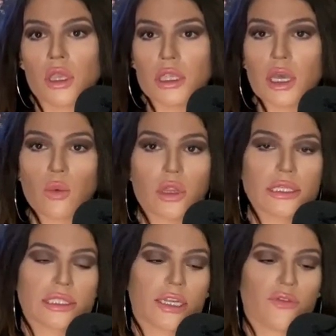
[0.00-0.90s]
Yeah, well,
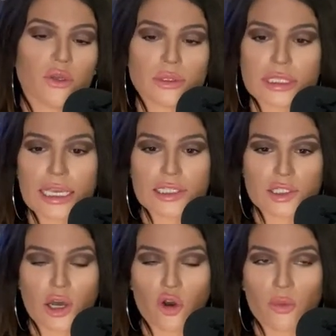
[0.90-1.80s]
listen, if you say
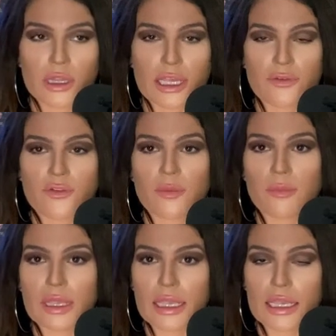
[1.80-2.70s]
so. But, like, for
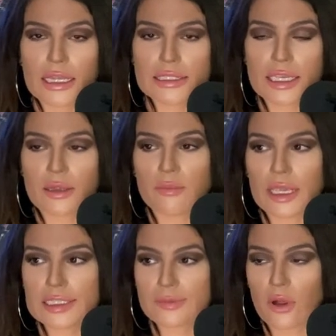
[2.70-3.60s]
me, it's like in
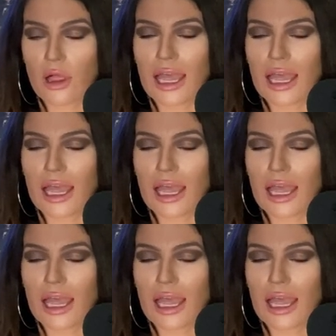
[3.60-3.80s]
baseball,